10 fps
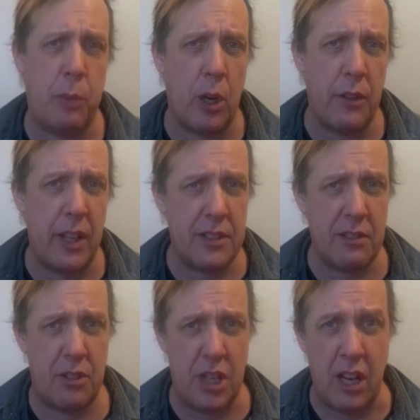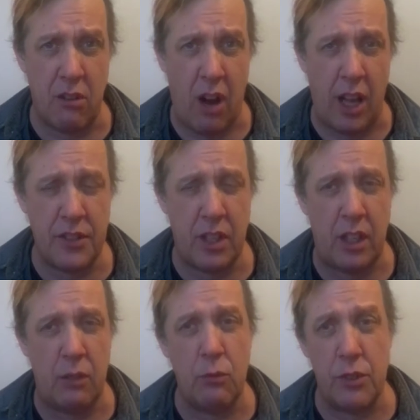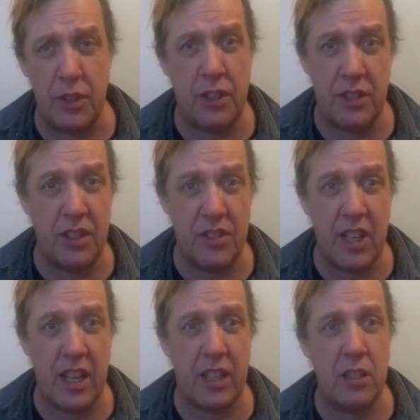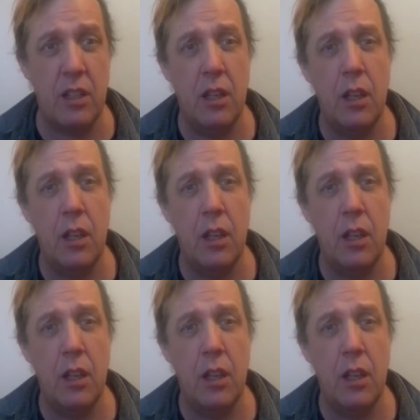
part of that's generosity. We'll see this in a second.